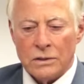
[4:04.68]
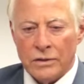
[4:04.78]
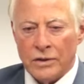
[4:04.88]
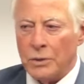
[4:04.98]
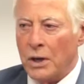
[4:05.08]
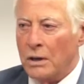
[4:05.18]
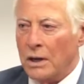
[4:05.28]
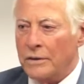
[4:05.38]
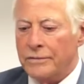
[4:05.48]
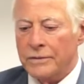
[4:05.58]
Turn them all
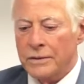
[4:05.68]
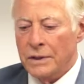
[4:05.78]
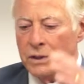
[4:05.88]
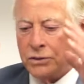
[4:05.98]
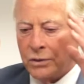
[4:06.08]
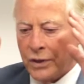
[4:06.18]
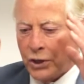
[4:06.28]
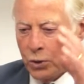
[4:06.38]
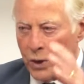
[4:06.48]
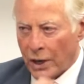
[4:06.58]
off so
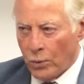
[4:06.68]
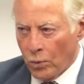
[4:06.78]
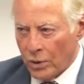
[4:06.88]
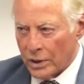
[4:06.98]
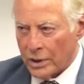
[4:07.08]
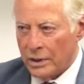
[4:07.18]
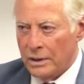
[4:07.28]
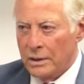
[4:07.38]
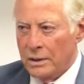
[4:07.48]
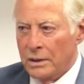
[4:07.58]
that you can work
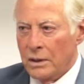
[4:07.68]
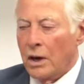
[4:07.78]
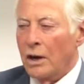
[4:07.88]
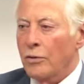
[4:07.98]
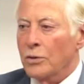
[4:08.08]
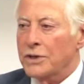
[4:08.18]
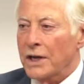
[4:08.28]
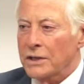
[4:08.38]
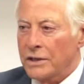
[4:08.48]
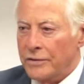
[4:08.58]
on those
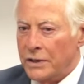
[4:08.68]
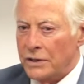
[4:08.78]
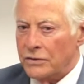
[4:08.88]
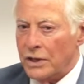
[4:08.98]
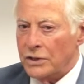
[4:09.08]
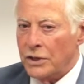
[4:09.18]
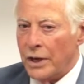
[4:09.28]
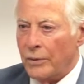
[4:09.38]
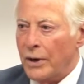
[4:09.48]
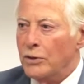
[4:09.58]
activities that
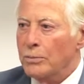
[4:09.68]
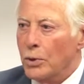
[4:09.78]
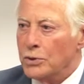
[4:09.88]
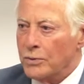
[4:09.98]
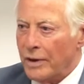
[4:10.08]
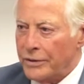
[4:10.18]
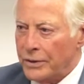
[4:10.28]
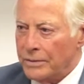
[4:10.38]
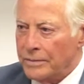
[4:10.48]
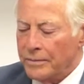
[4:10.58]
generate the most revenue.